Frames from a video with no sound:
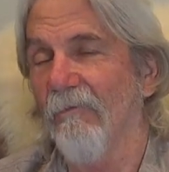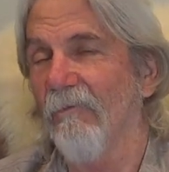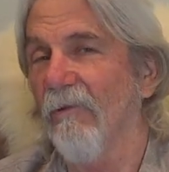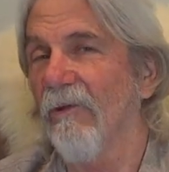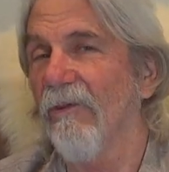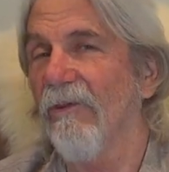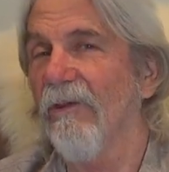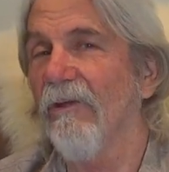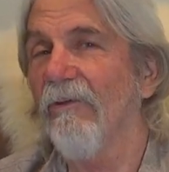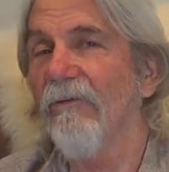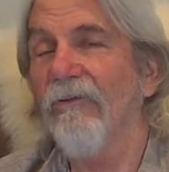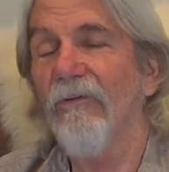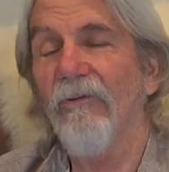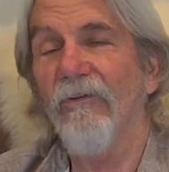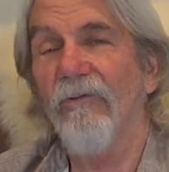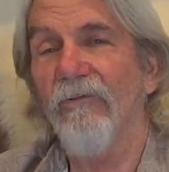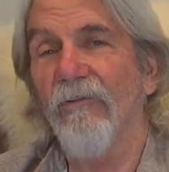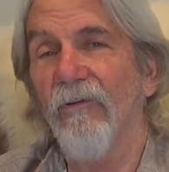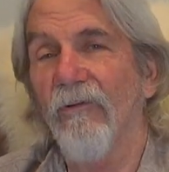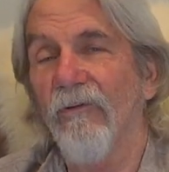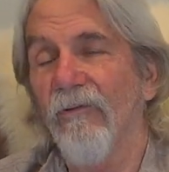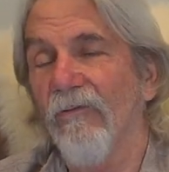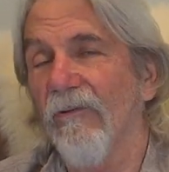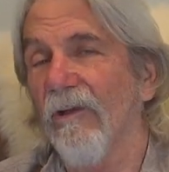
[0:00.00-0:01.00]
But this is
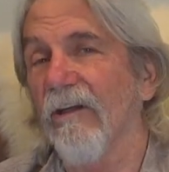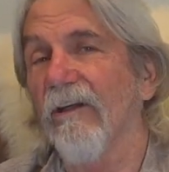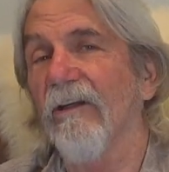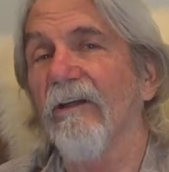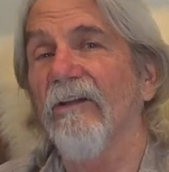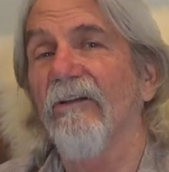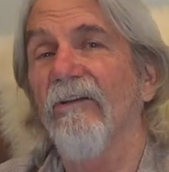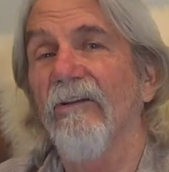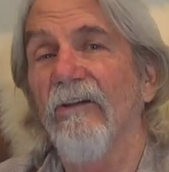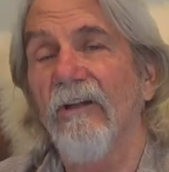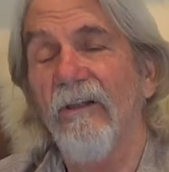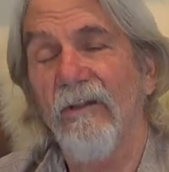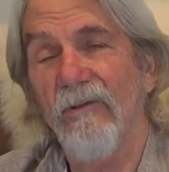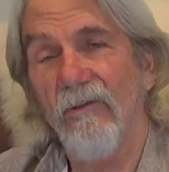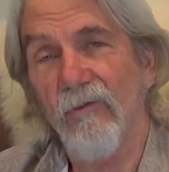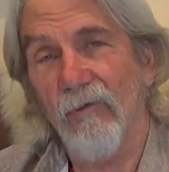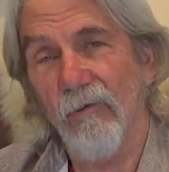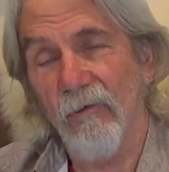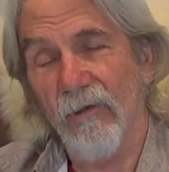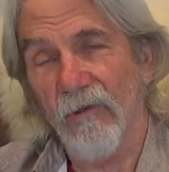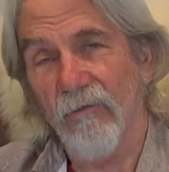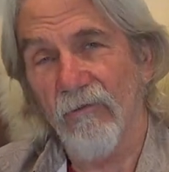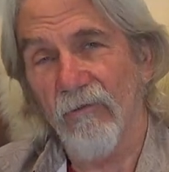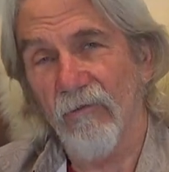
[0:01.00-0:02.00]
just the
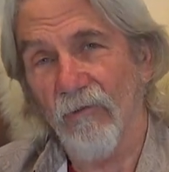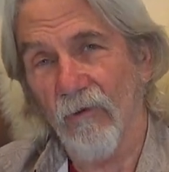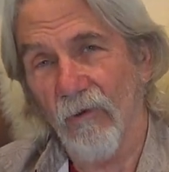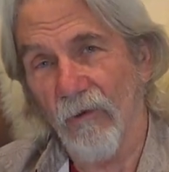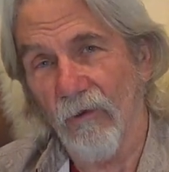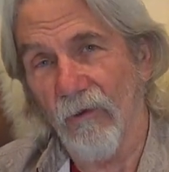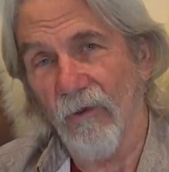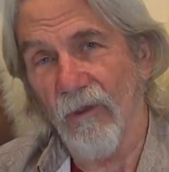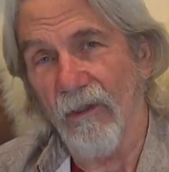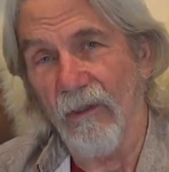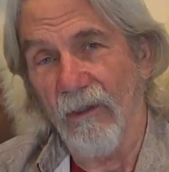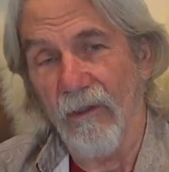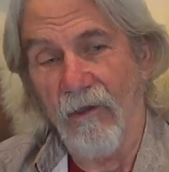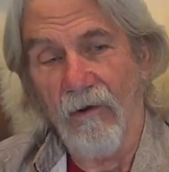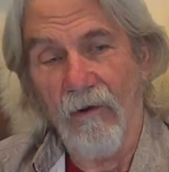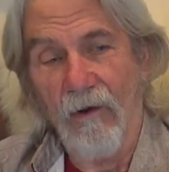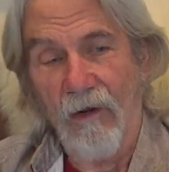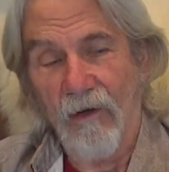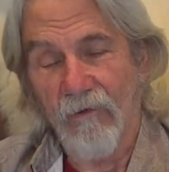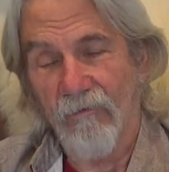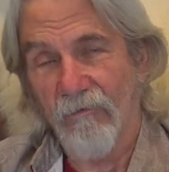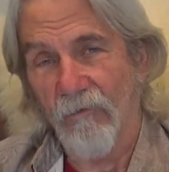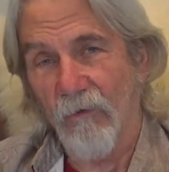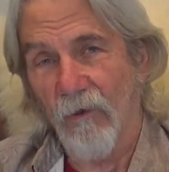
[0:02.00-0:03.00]
continuing story
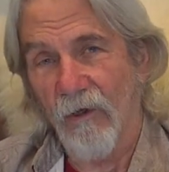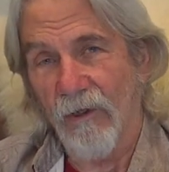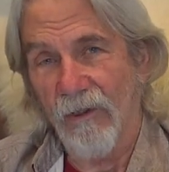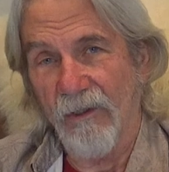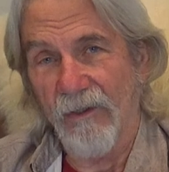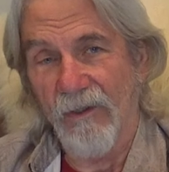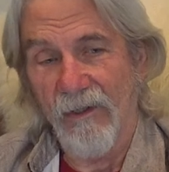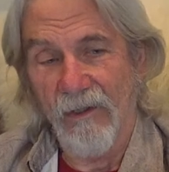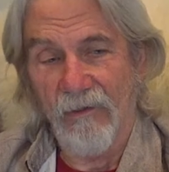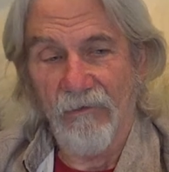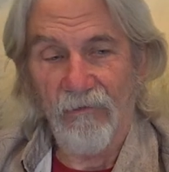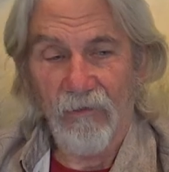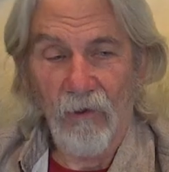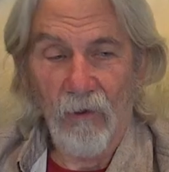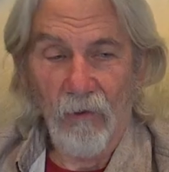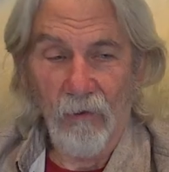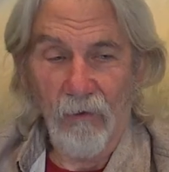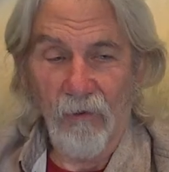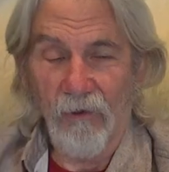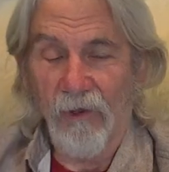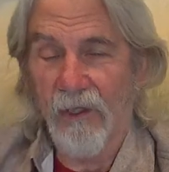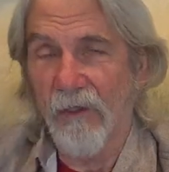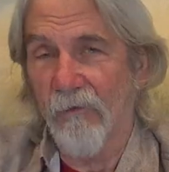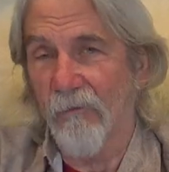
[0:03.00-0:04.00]
of what this
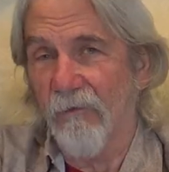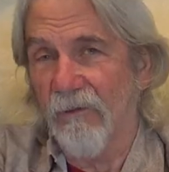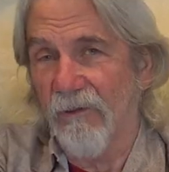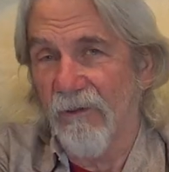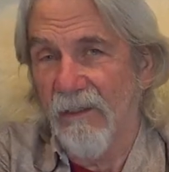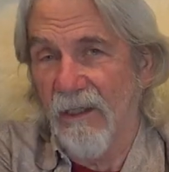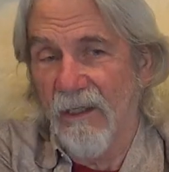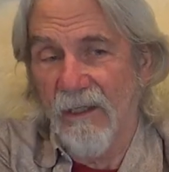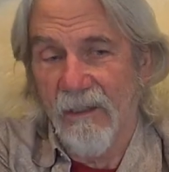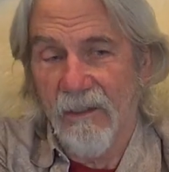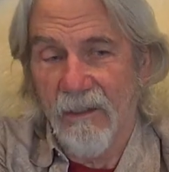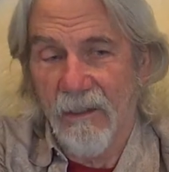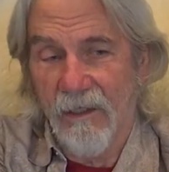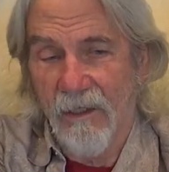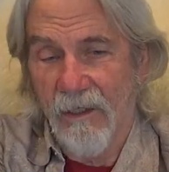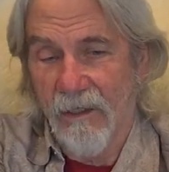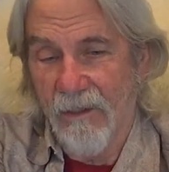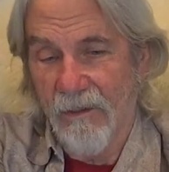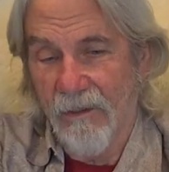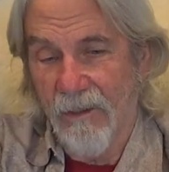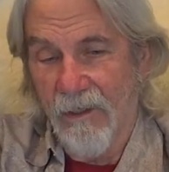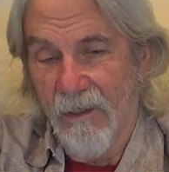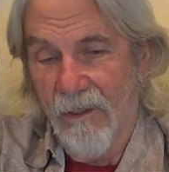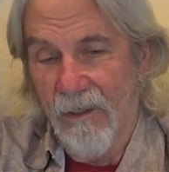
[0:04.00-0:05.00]
whole thing with
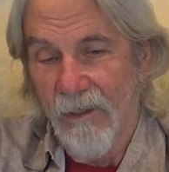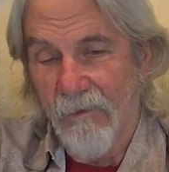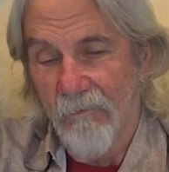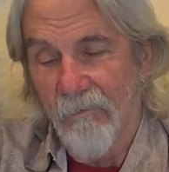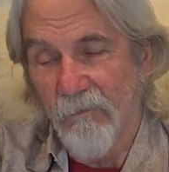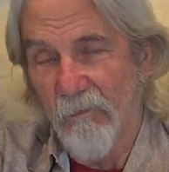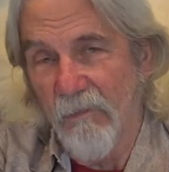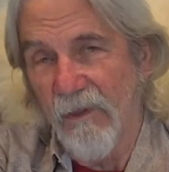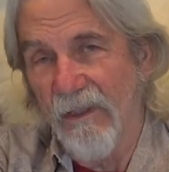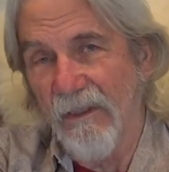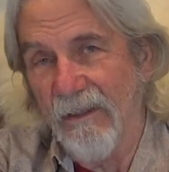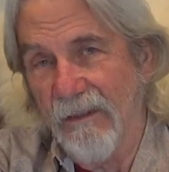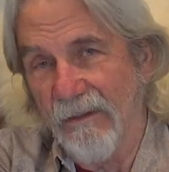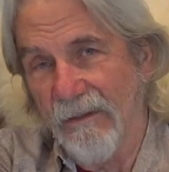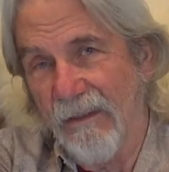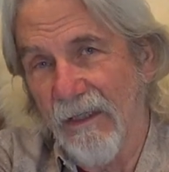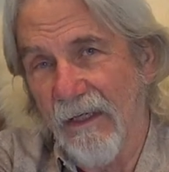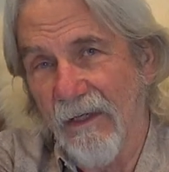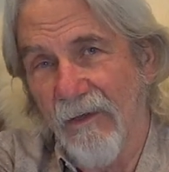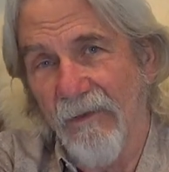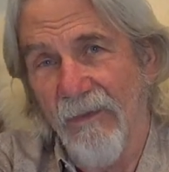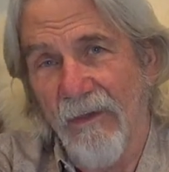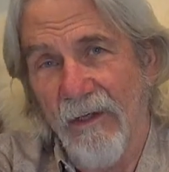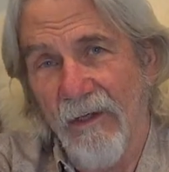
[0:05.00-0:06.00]
Dagon being
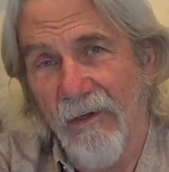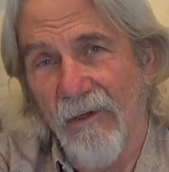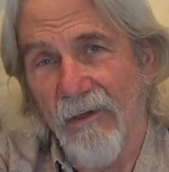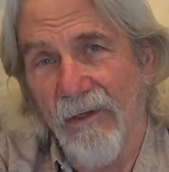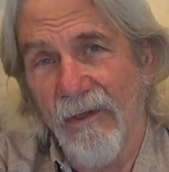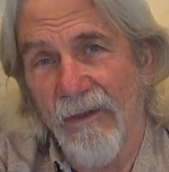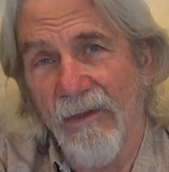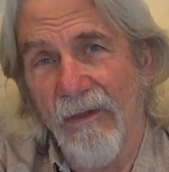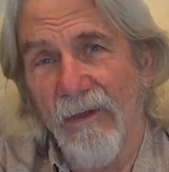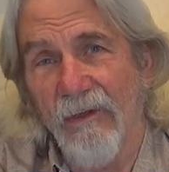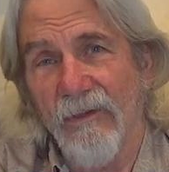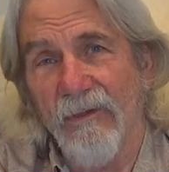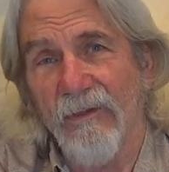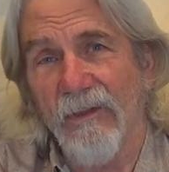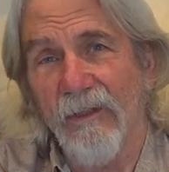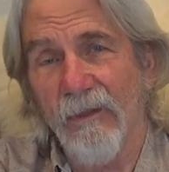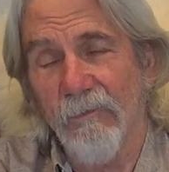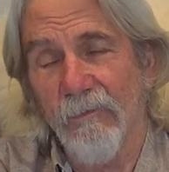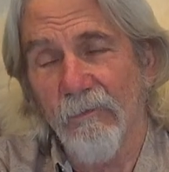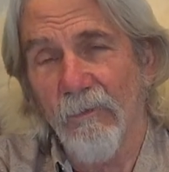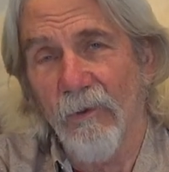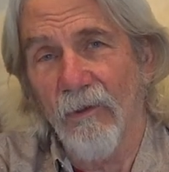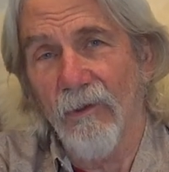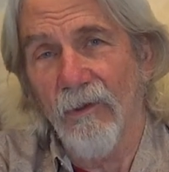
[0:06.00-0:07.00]
down there in their
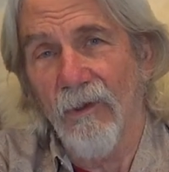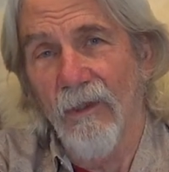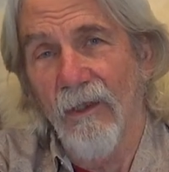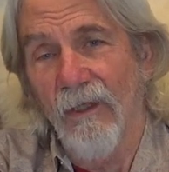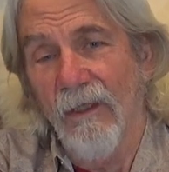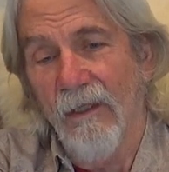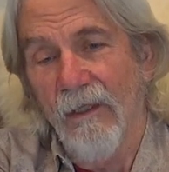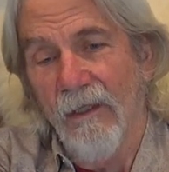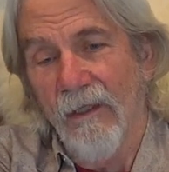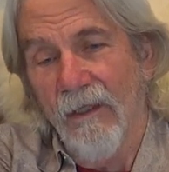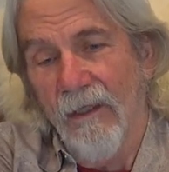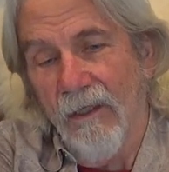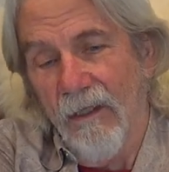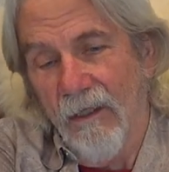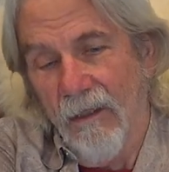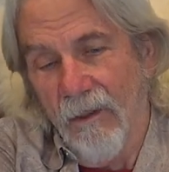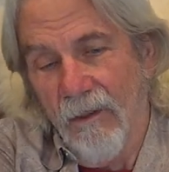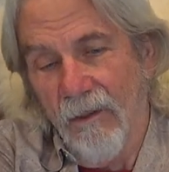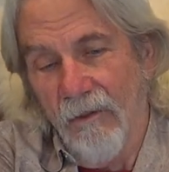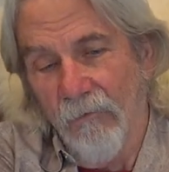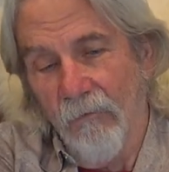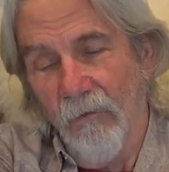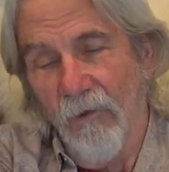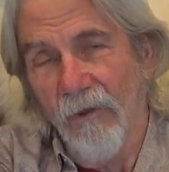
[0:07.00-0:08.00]
temple
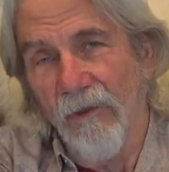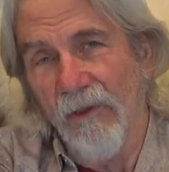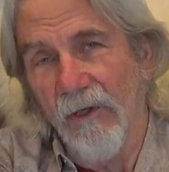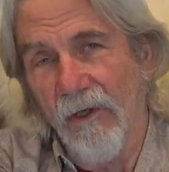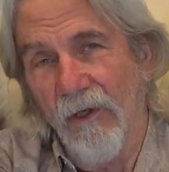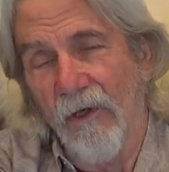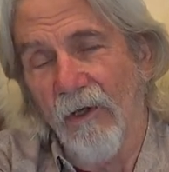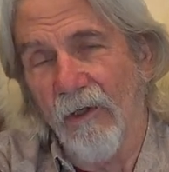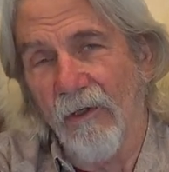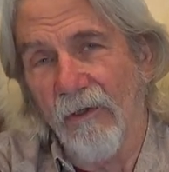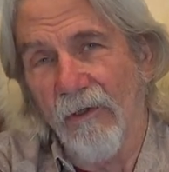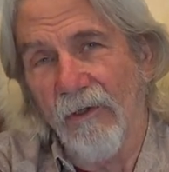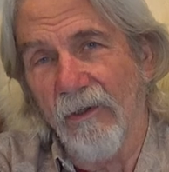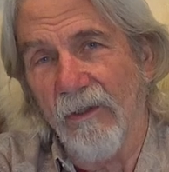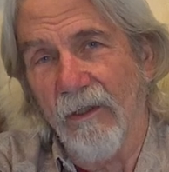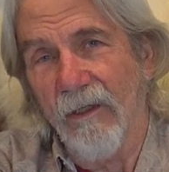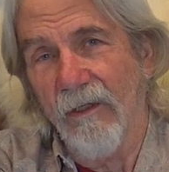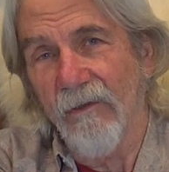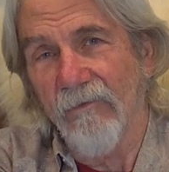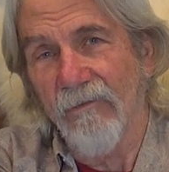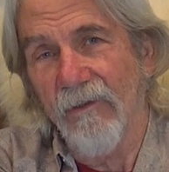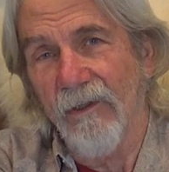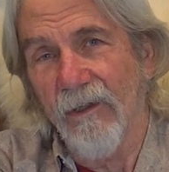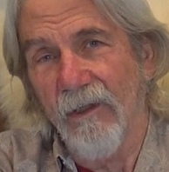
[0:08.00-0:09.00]
uh, uh, with the Ark of the
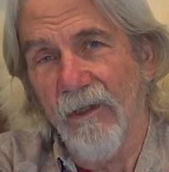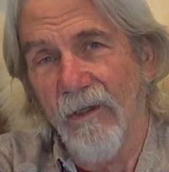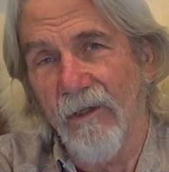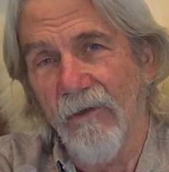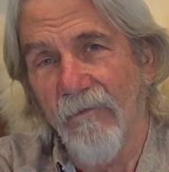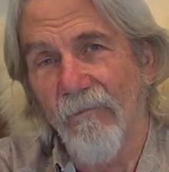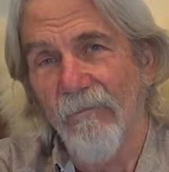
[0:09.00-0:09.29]
Covenant,